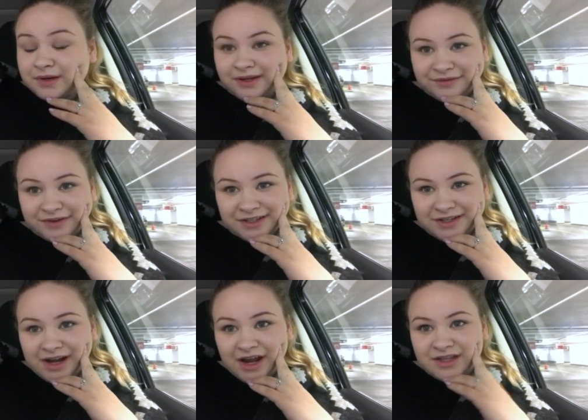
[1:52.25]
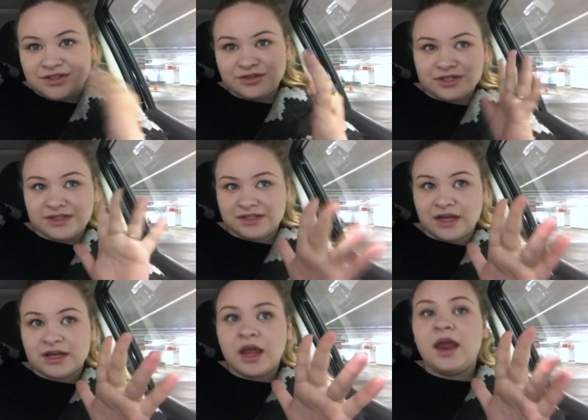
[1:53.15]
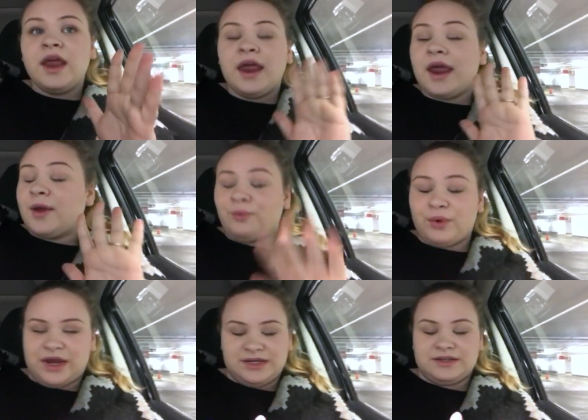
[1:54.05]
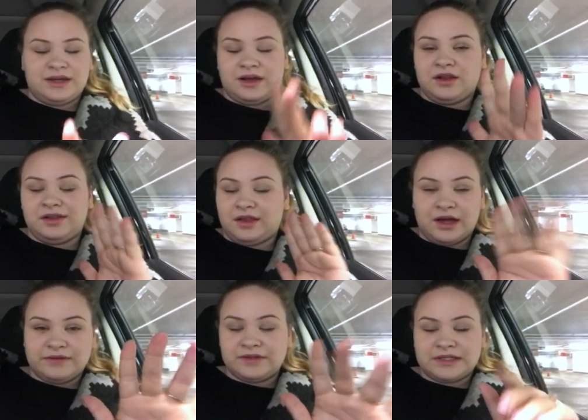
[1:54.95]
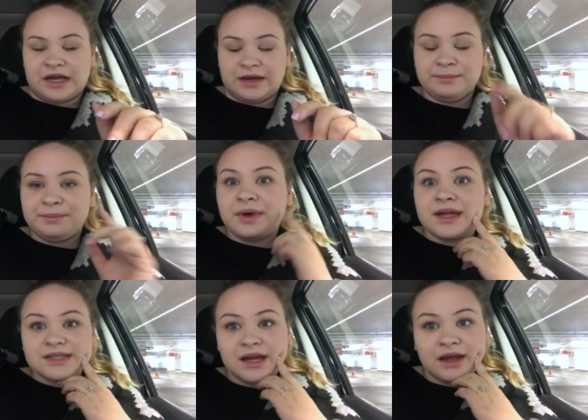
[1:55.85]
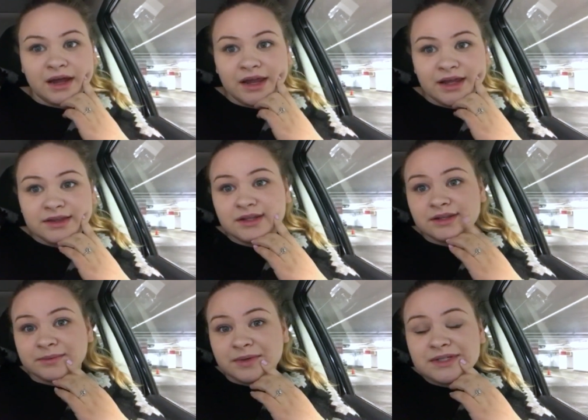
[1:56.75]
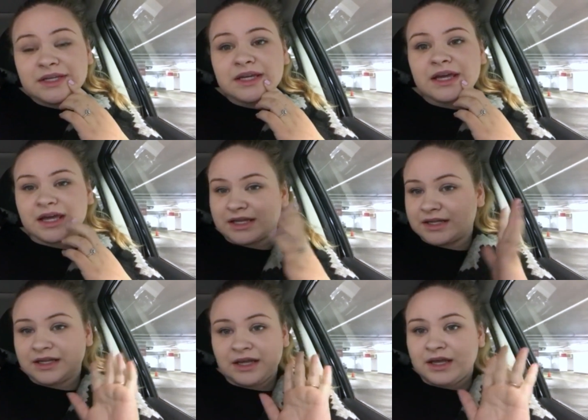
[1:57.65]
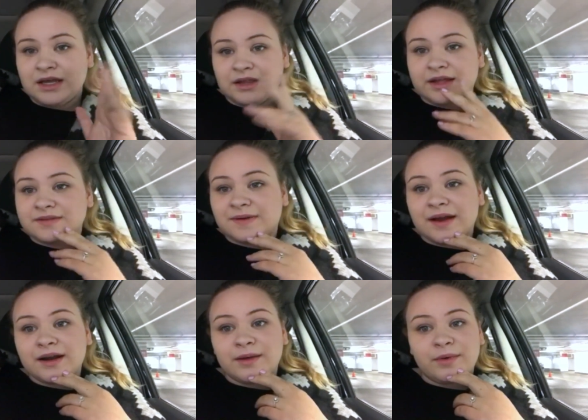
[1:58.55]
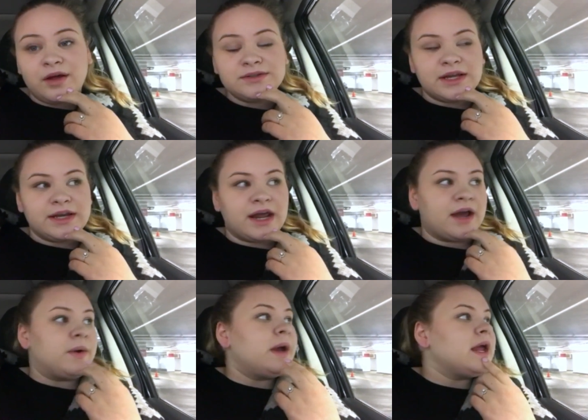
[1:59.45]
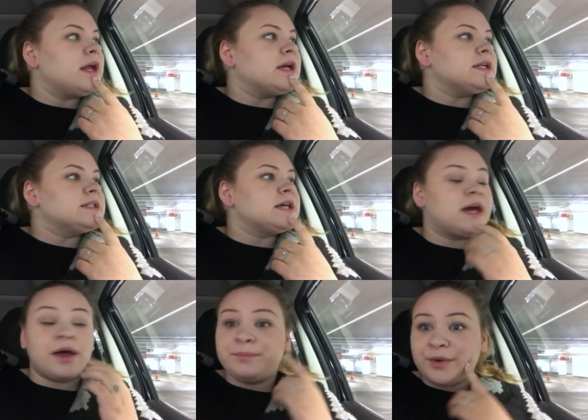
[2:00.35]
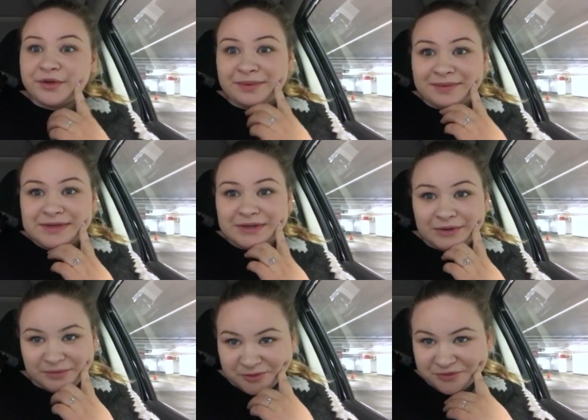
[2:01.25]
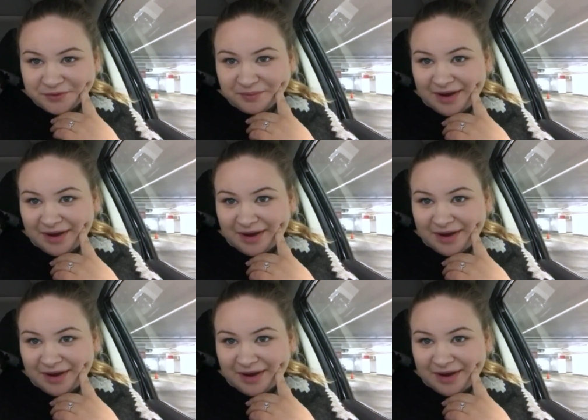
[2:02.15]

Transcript: really frustrating because you just sit and wait like a lot of the time but I get that they're busy and that's fine I'm all done now and uh, both babies are almost four